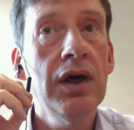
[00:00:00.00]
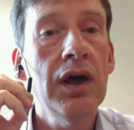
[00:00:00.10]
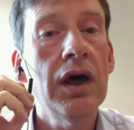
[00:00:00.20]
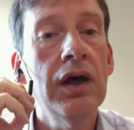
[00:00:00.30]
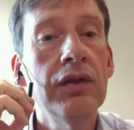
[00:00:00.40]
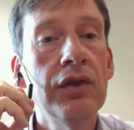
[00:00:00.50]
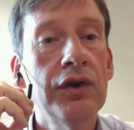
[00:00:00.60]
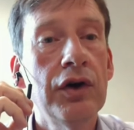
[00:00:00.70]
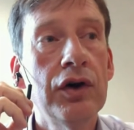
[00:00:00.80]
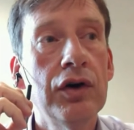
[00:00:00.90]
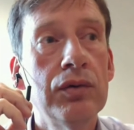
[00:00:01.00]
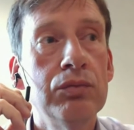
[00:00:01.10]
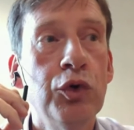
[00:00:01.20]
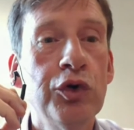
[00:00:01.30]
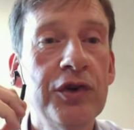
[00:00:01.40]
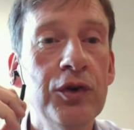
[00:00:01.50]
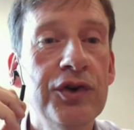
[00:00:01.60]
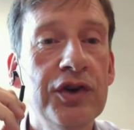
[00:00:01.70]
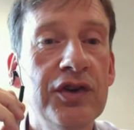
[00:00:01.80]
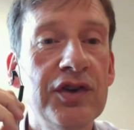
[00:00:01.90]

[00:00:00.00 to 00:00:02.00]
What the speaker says: that are more suited